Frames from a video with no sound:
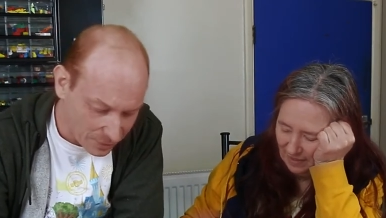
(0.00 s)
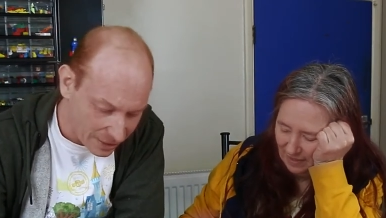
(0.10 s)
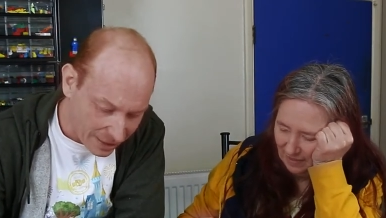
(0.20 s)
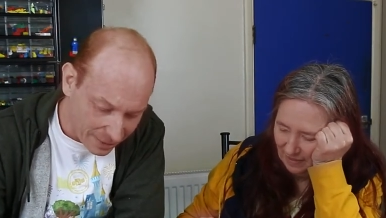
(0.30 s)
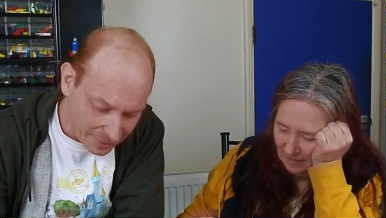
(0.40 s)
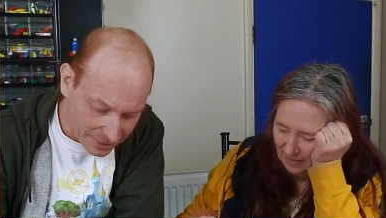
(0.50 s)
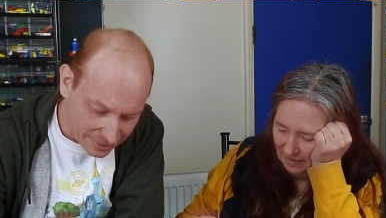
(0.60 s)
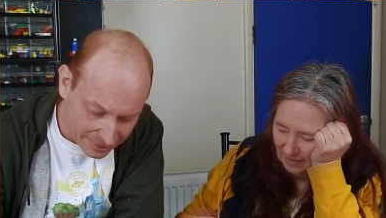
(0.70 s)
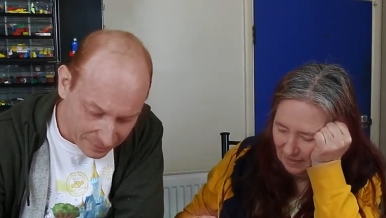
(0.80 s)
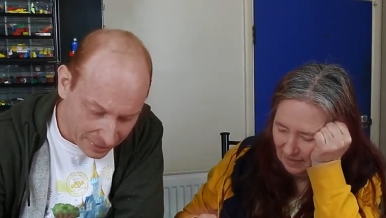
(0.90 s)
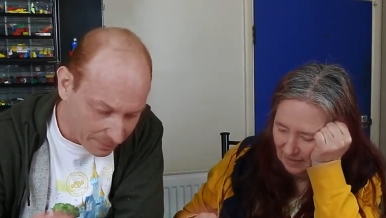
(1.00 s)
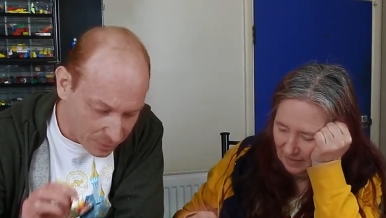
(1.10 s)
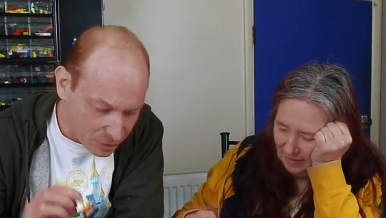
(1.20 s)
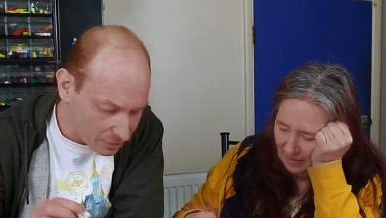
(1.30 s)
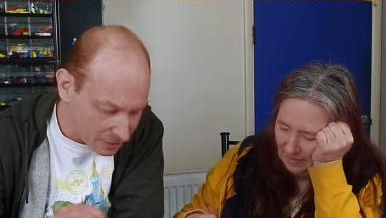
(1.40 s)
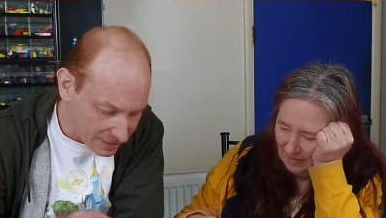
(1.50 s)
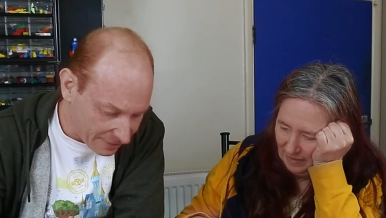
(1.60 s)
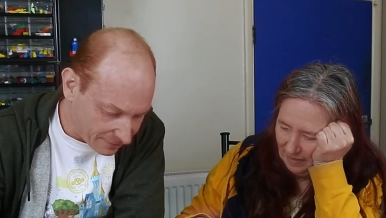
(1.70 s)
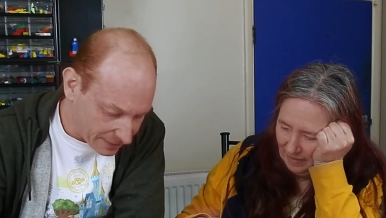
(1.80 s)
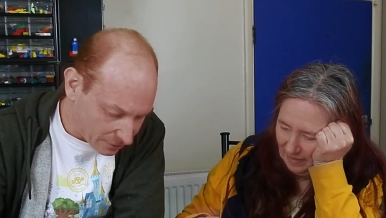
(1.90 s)
Speaker 1: I, mean, like, yeah, Petunia
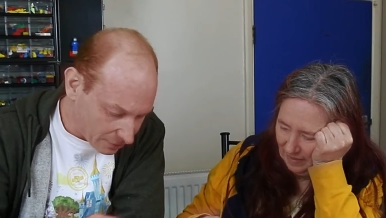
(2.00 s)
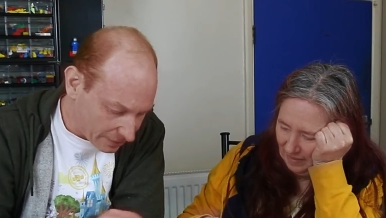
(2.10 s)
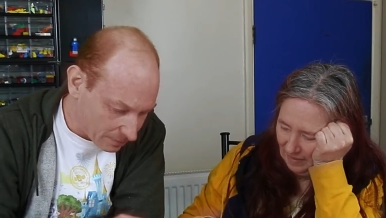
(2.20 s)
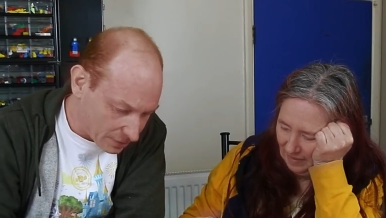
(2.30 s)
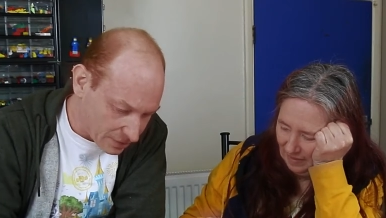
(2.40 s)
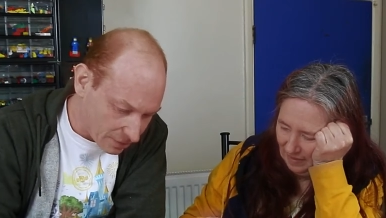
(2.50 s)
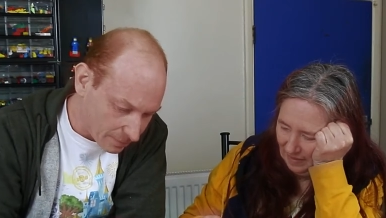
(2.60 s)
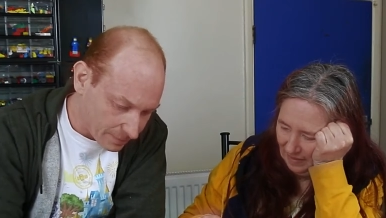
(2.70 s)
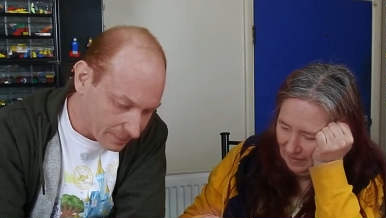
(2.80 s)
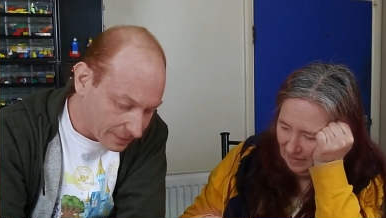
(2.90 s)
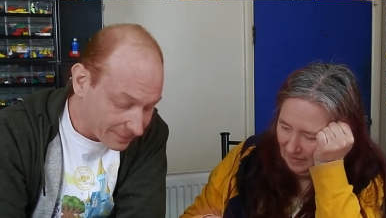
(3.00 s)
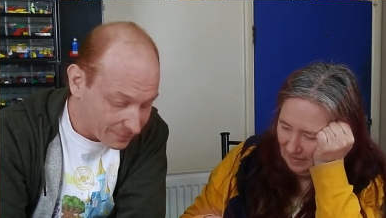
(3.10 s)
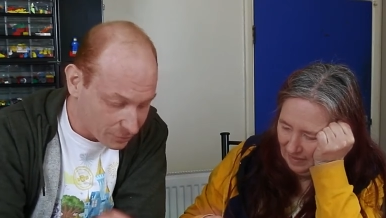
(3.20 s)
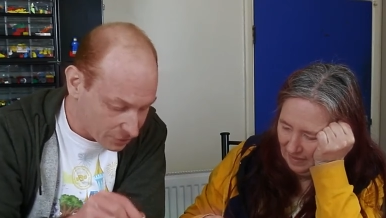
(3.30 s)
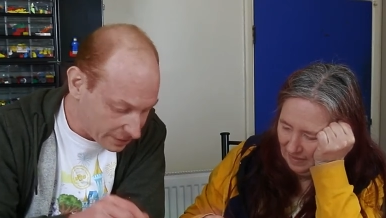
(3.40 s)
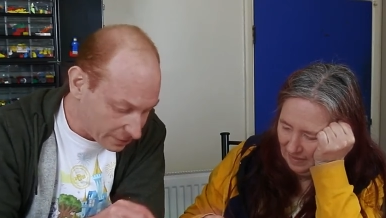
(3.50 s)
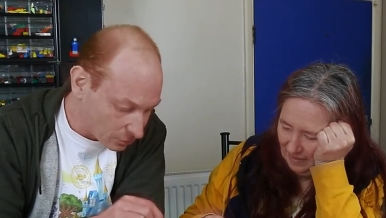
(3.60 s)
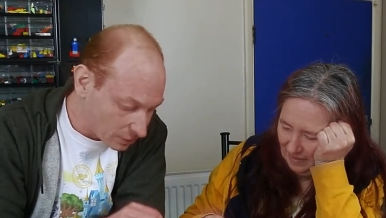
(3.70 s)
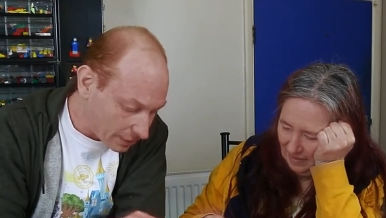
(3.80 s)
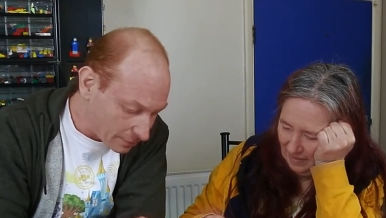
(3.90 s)
definitely not in my top, unfortunately, nor
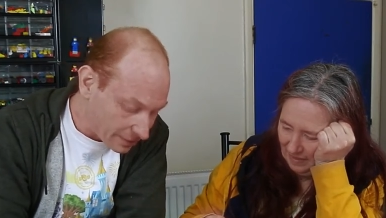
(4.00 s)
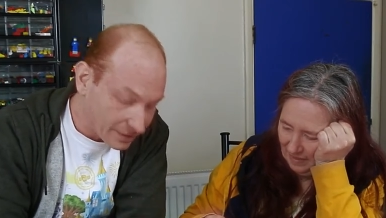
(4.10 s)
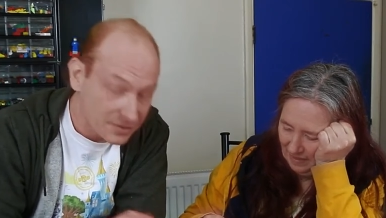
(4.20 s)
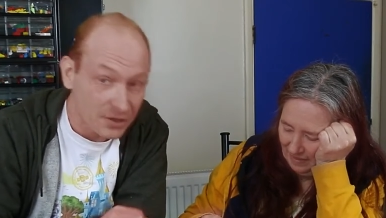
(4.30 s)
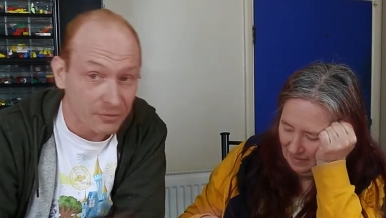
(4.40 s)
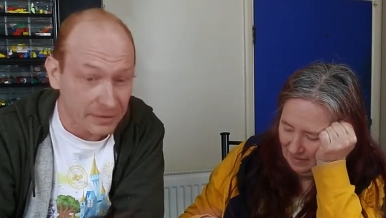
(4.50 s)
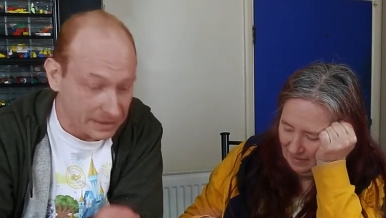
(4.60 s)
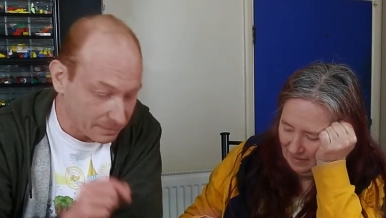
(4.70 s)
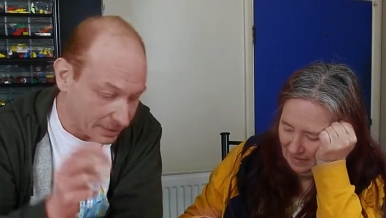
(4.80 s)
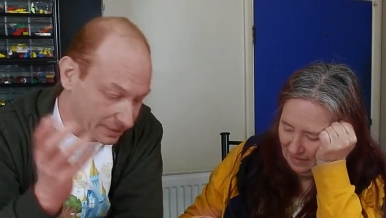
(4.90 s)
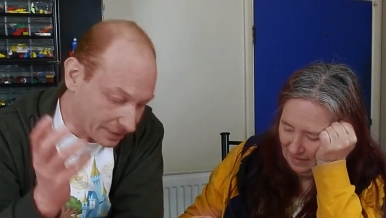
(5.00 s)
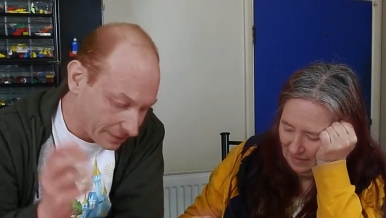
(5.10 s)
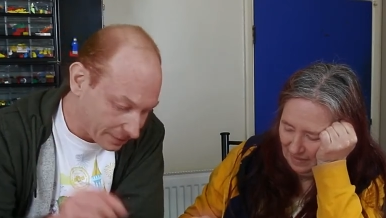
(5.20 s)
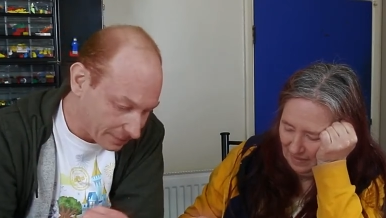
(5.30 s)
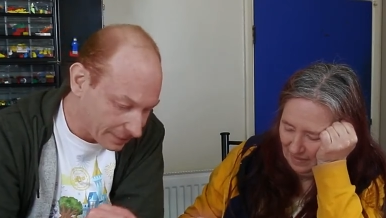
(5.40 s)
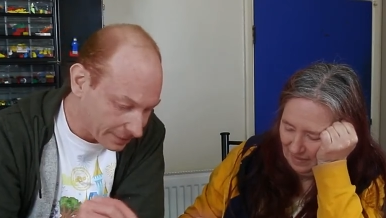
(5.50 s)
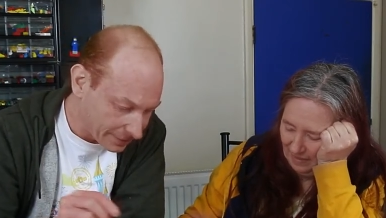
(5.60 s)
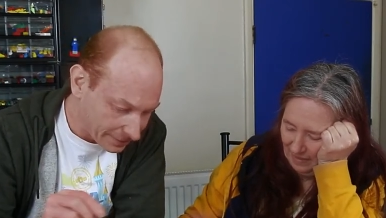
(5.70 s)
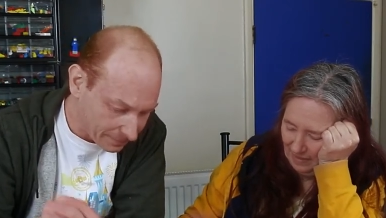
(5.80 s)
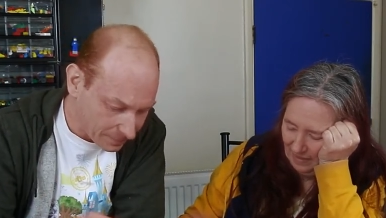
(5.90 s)
Lola. Sorry, but you know,
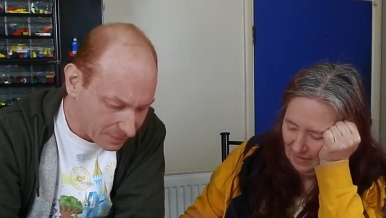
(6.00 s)
um,